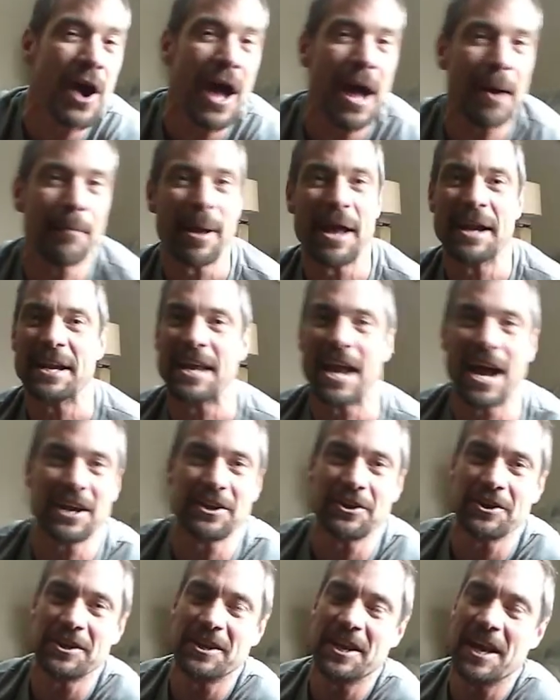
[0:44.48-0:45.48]
know how many I
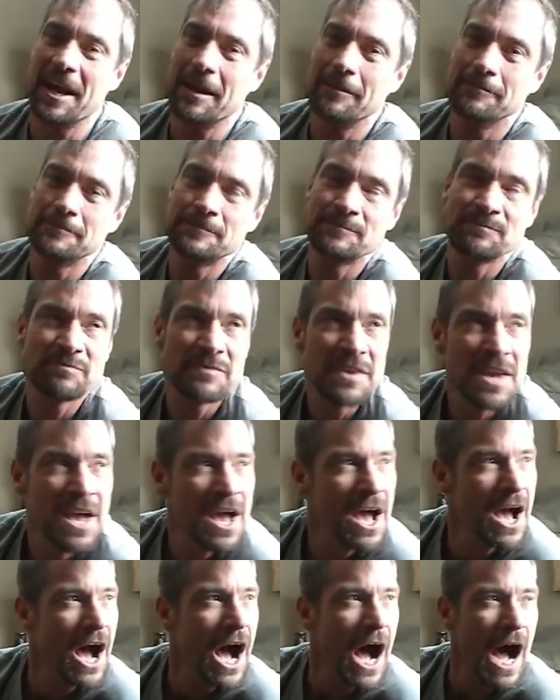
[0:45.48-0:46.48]
could get.
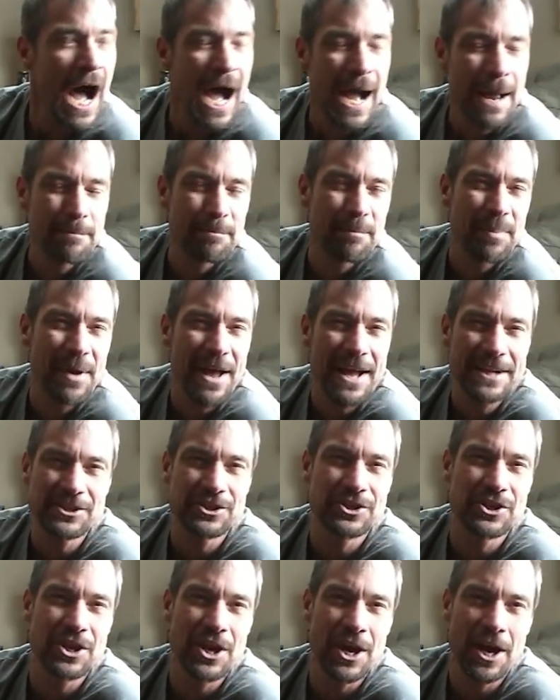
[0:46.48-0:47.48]
I
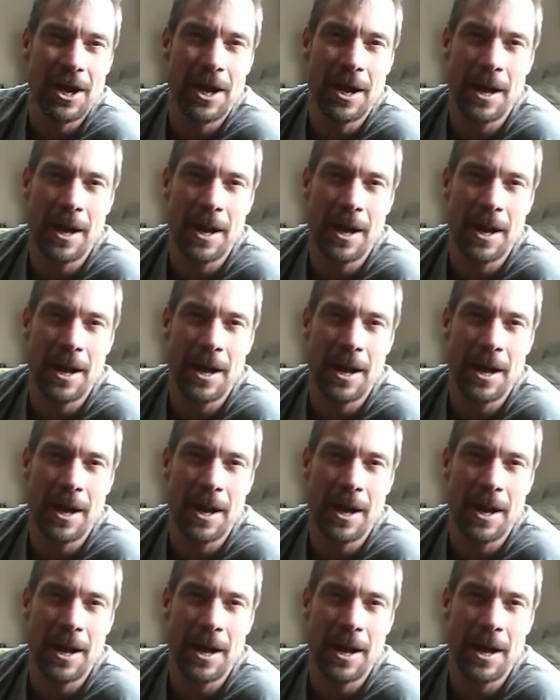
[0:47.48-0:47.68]
bet you